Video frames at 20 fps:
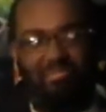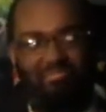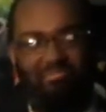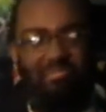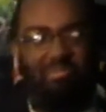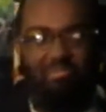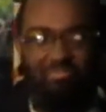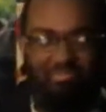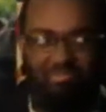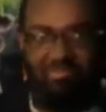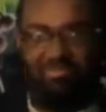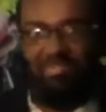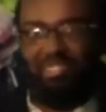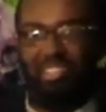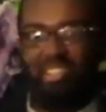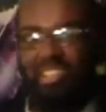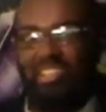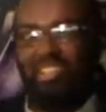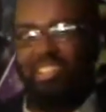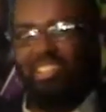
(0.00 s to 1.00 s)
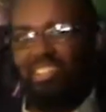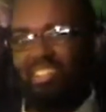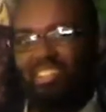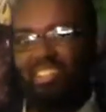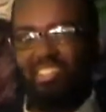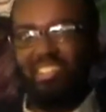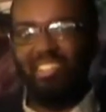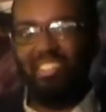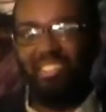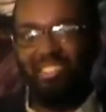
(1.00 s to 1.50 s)
I mean, but if I'm gonna
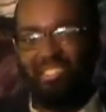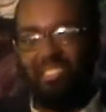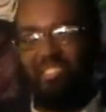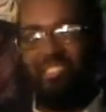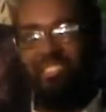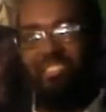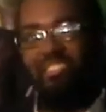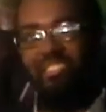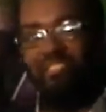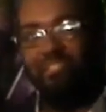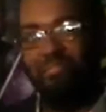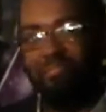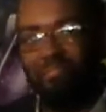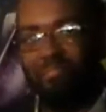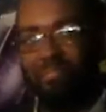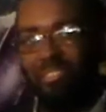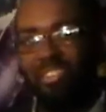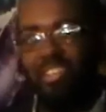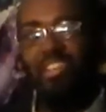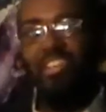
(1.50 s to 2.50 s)
buy this Millennium Falcon,